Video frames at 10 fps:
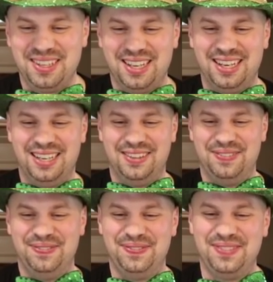
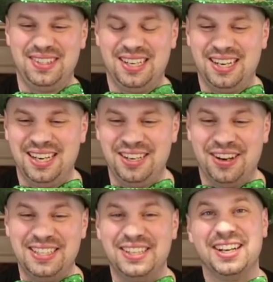I did
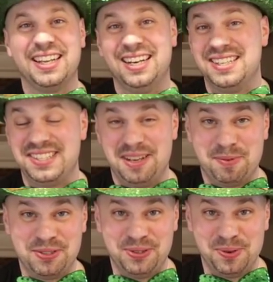not get any
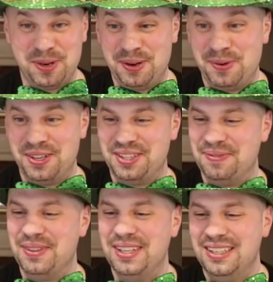samples, nor would I want
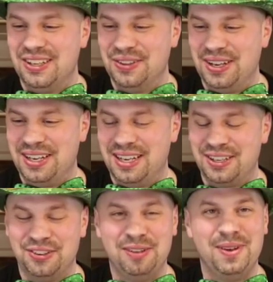them. Although I
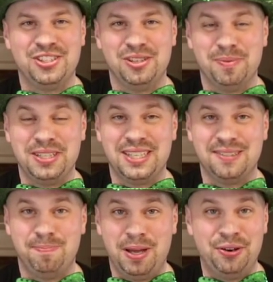can only imagine it might
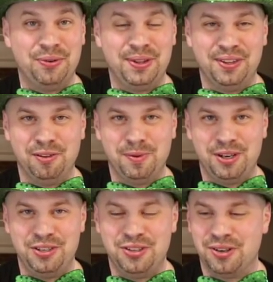taste better with a little
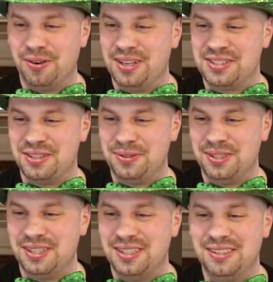bit of dirt residue
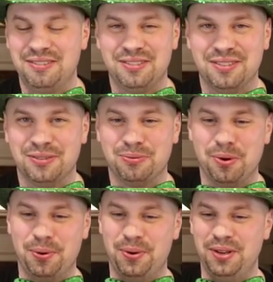in there. A
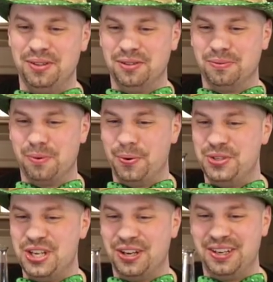little
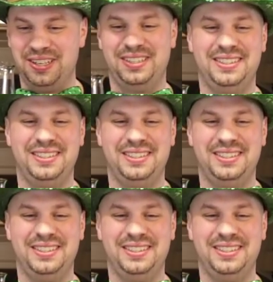road tar.